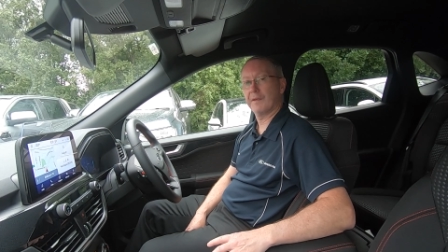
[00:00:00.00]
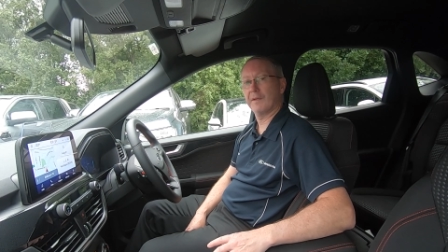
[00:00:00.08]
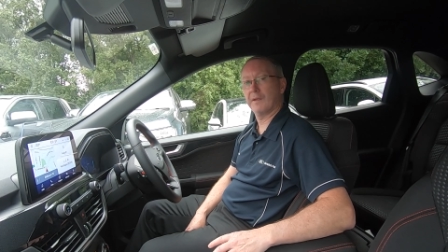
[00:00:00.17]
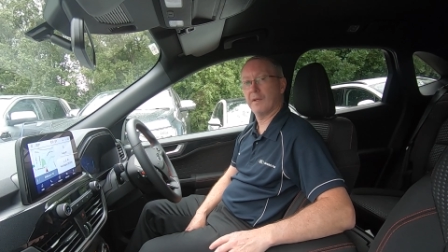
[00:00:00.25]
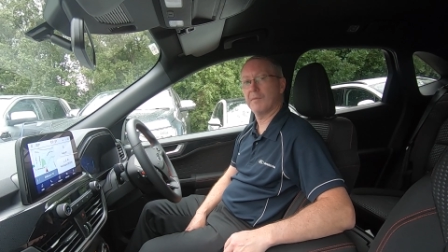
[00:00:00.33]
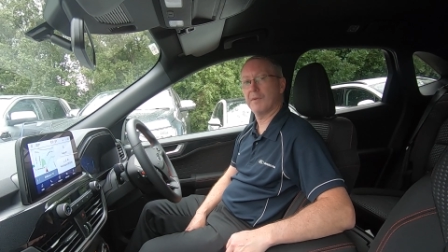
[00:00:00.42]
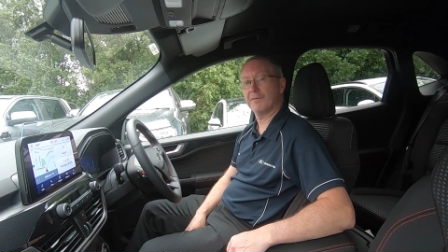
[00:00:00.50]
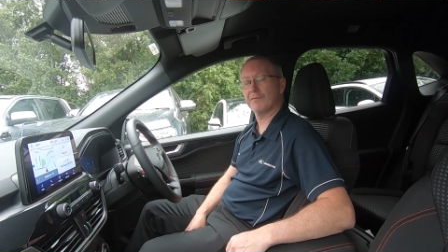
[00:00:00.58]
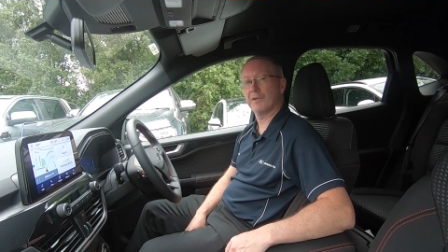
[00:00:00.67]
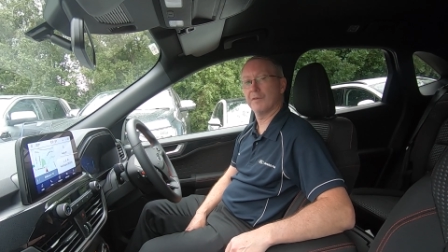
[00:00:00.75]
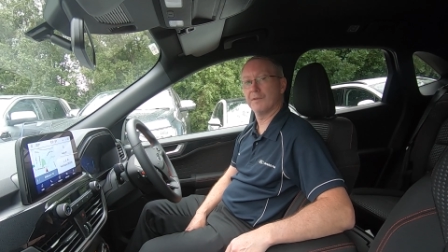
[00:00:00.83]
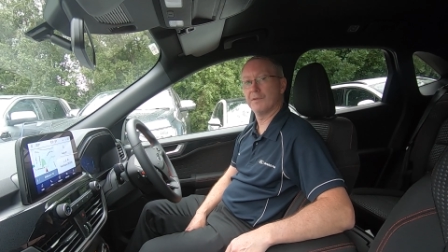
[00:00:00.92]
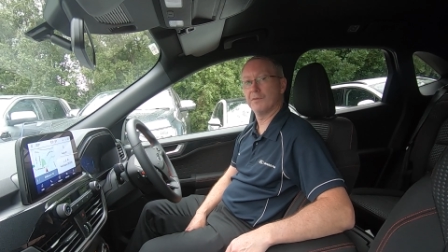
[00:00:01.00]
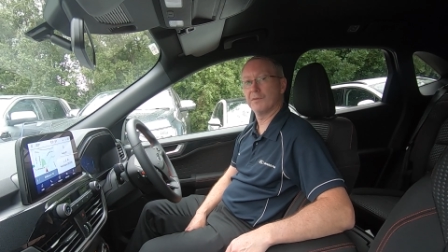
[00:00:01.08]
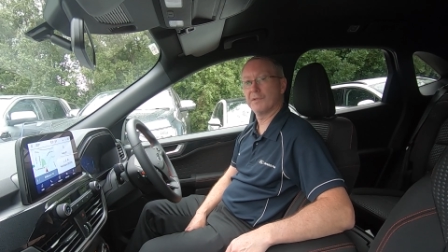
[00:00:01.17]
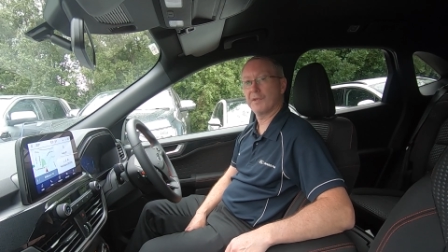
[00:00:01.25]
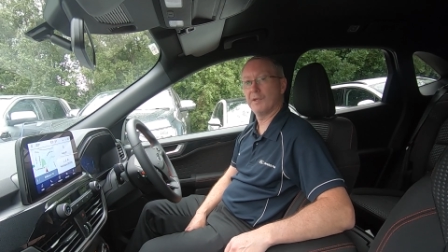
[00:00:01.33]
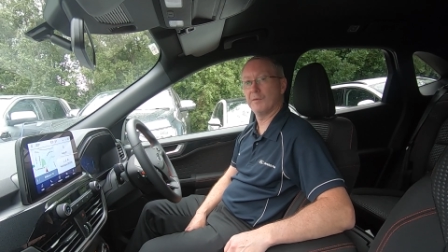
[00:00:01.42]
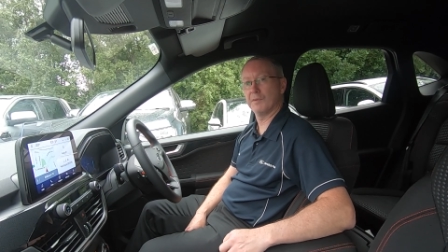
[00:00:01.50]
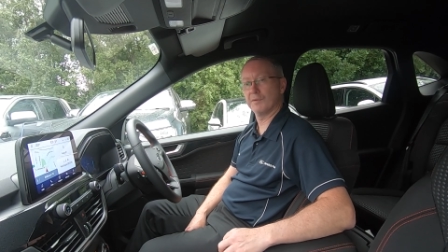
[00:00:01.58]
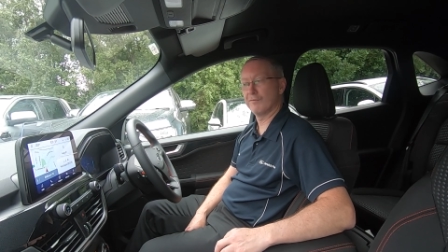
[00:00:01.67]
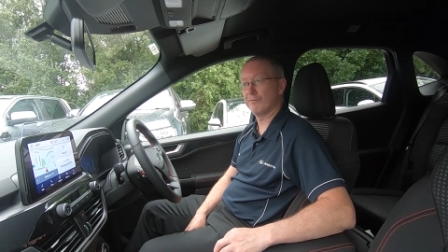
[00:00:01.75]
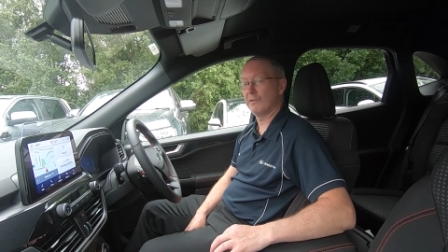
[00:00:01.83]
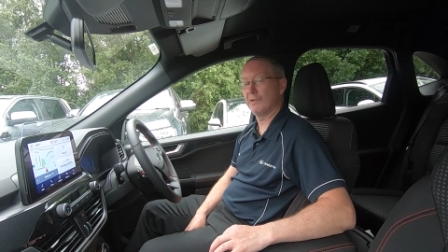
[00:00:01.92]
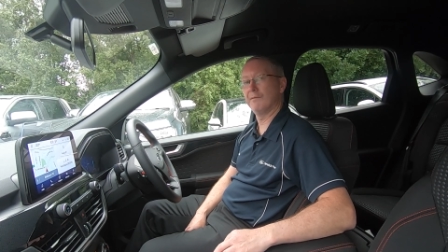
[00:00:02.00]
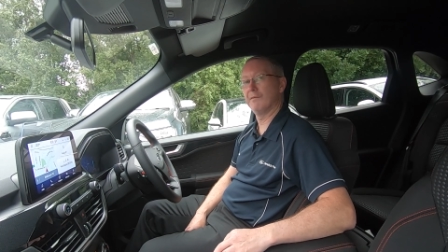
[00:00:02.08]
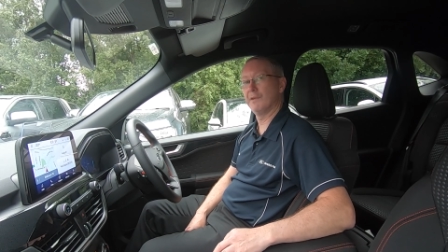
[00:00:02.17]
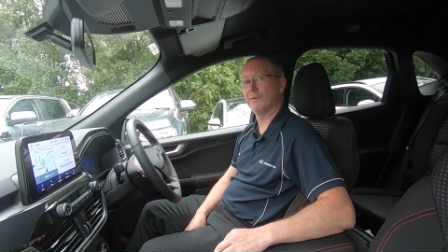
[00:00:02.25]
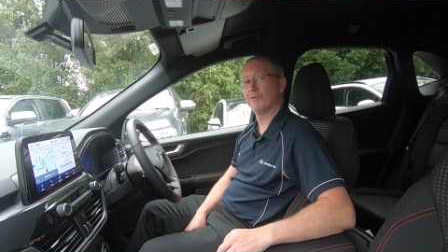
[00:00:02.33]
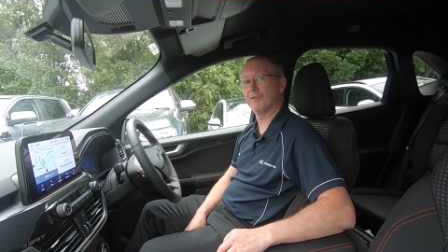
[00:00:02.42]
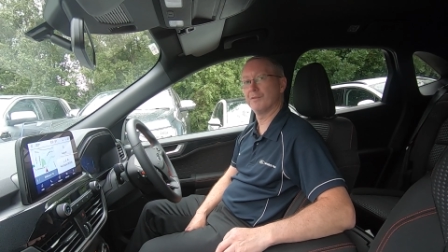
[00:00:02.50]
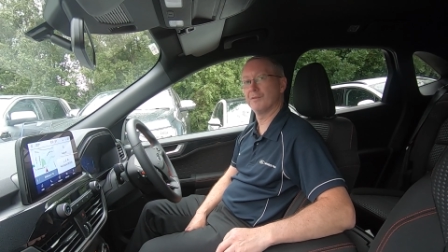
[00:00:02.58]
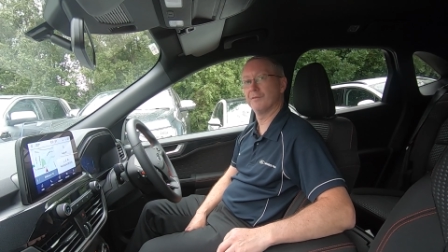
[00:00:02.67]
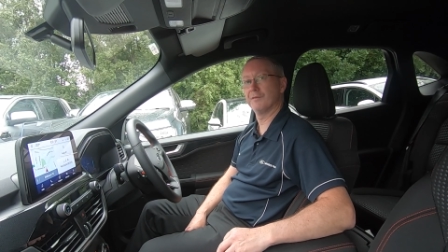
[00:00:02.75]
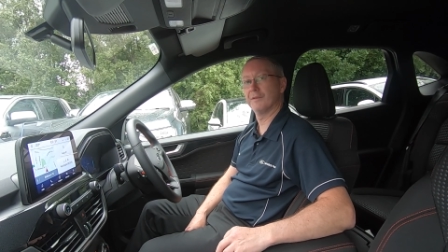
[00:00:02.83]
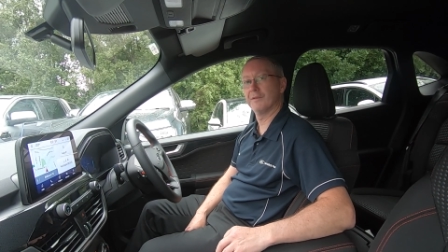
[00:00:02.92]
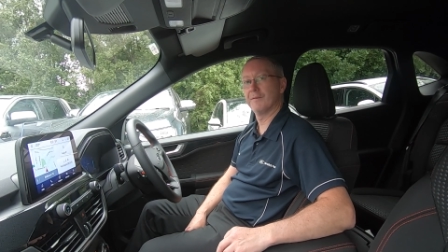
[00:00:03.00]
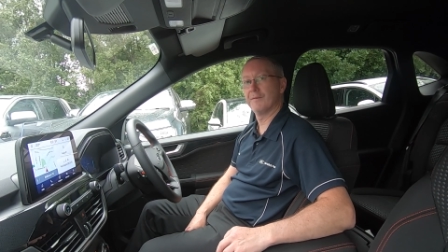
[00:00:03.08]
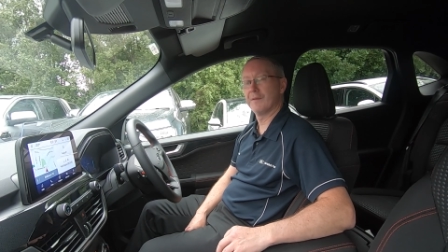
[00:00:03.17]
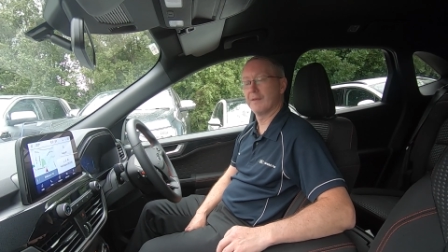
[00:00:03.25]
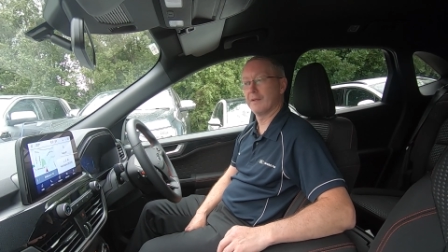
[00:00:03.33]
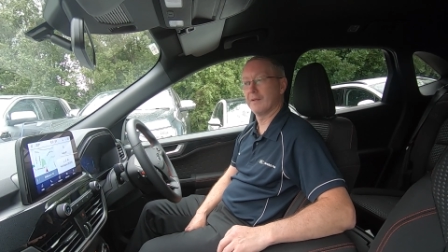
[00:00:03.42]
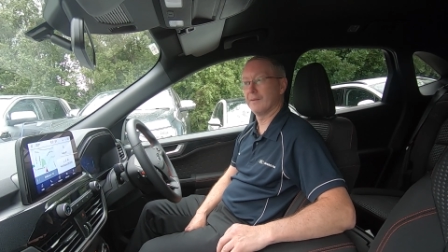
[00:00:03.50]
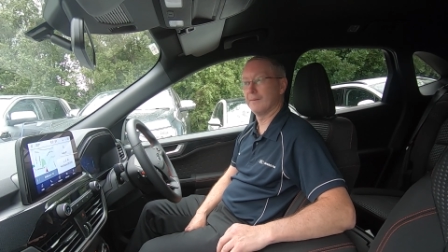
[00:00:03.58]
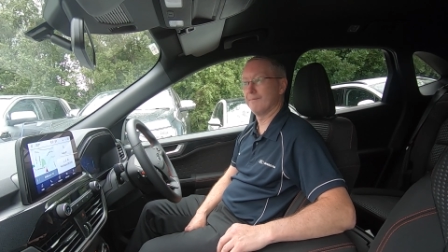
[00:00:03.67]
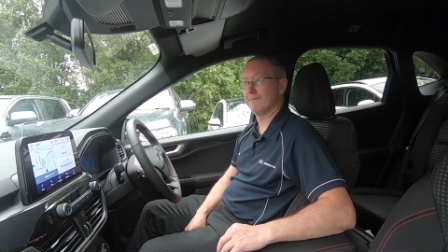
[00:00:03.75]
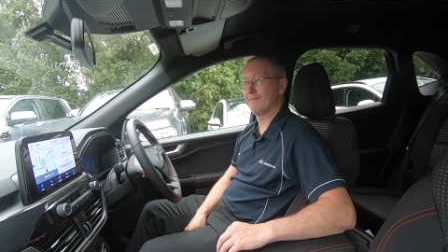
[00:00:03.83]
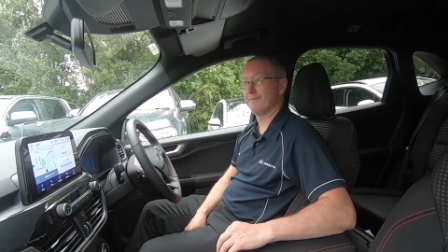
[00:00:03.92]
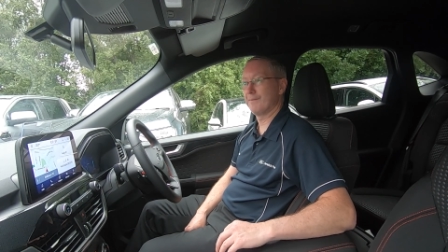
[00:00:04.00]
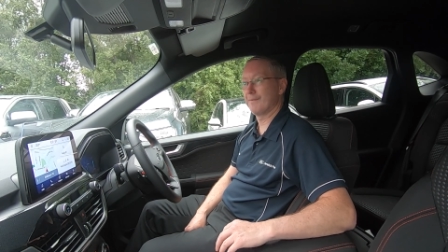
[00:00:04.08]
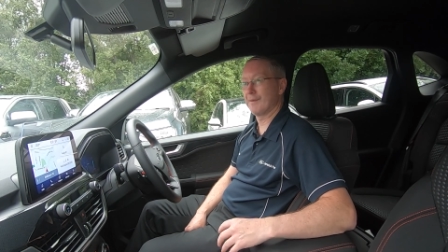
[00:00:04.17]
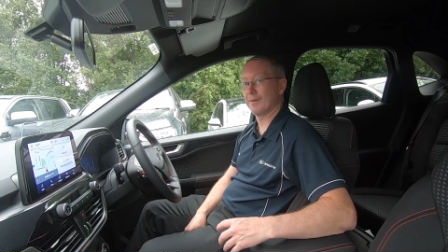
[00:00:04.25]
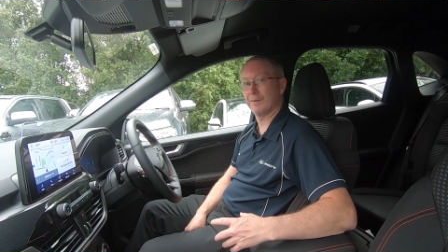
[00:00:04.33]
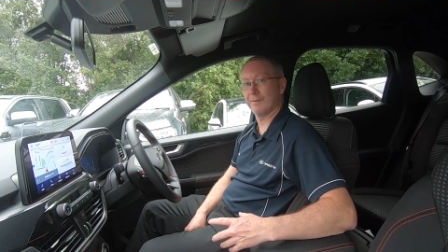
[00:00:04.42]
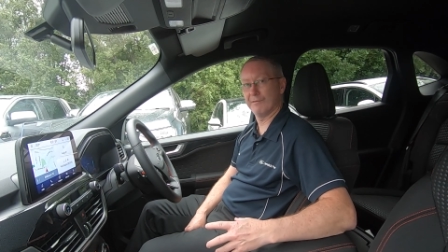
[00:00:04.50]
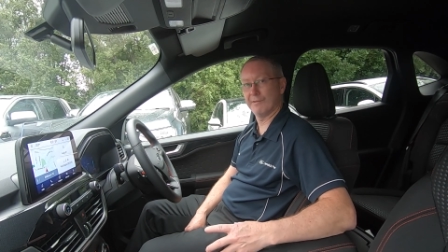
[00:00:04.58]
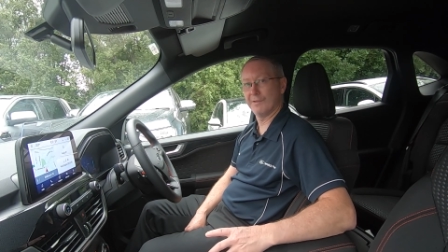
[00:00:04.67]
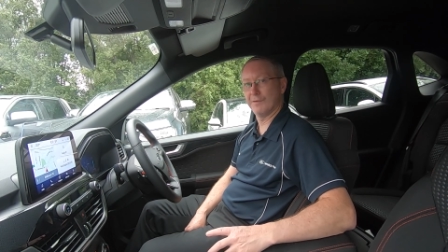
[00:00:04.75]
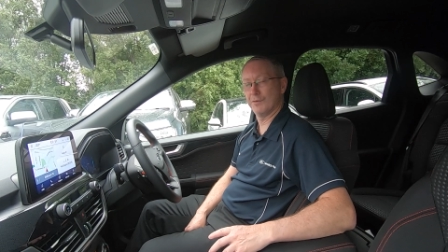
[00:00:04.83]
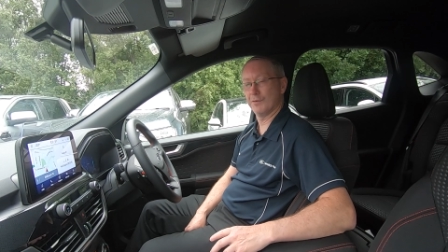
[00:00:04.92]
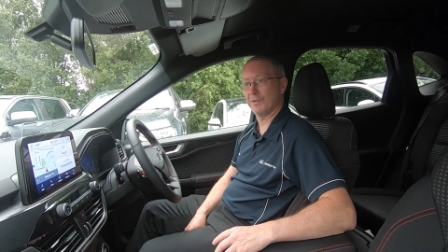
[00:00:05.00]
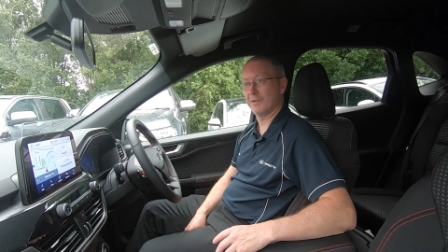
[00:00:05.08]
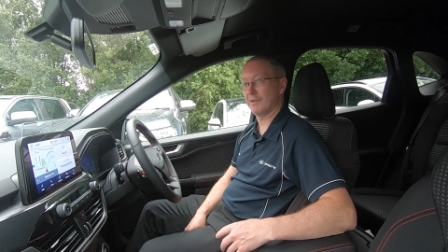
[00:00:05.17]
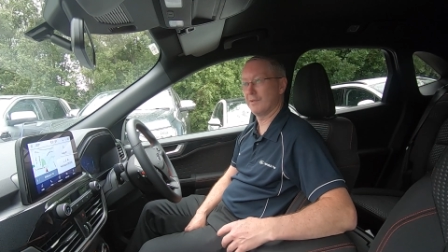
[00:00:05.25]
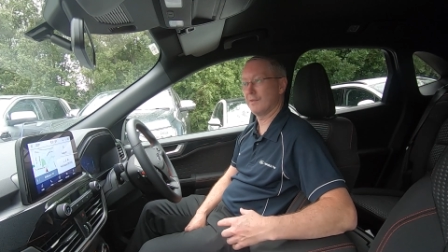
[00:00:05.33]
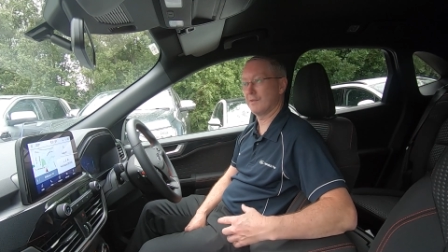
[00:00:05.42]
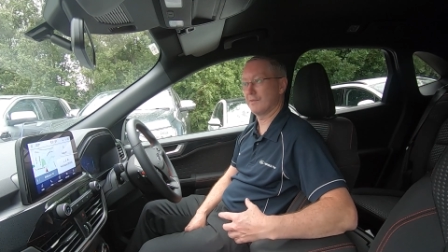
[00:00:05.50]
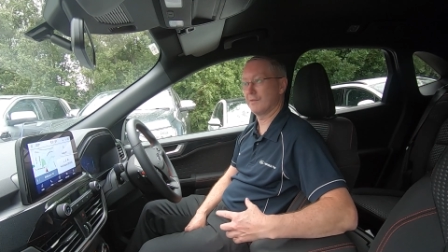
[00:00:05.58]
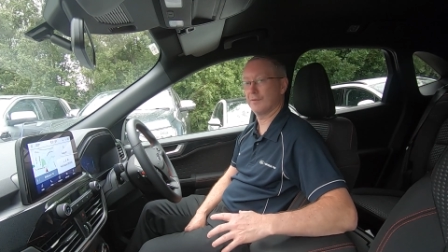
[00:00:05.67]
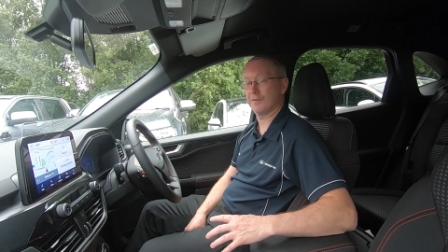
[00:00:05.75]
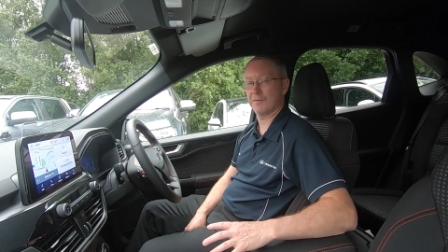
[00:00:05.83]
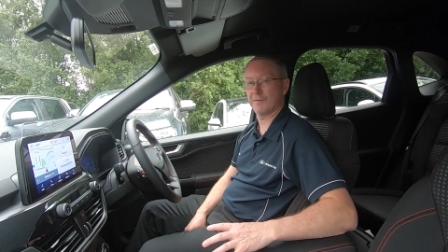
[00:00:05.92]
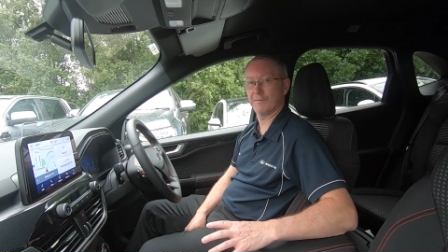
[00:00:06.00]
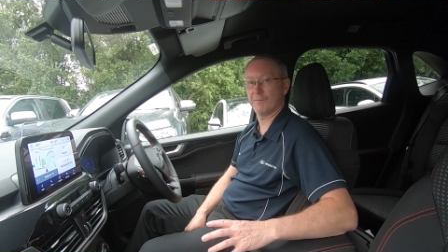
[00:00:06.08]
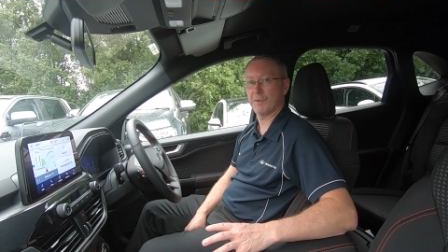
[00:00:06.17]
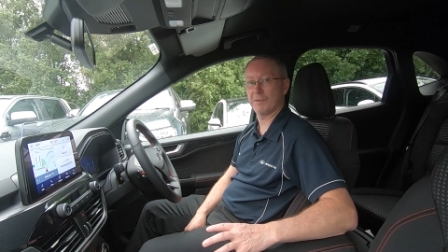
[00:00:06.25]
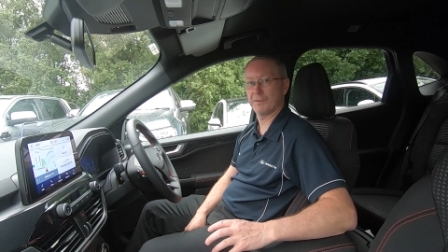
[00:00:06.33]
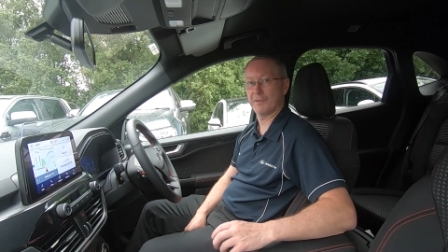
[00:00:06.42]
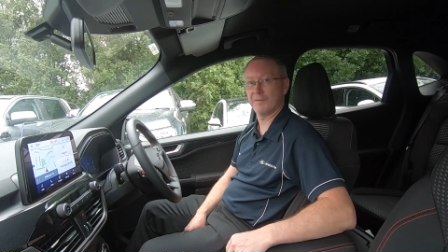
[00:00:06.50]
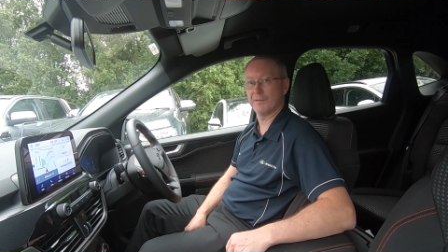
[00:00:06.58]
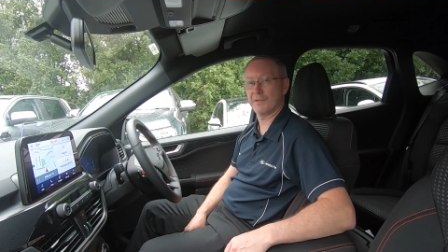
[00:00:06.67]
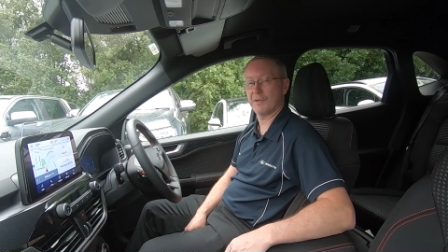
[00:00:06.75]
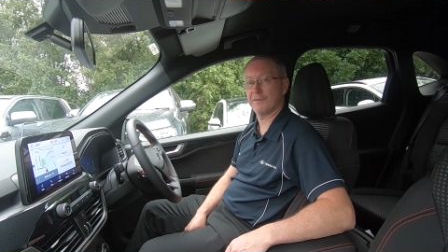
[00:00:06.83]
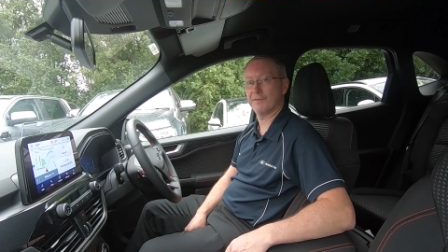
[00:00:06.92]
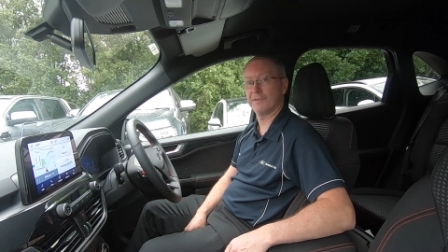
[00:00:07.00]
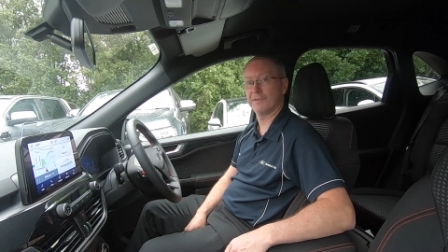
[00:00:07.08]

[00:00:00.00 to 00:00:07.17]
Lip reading: and have a drive of the new Escape. It's really, really impressive. I've really enjoyed it. There's lots of positive stuff.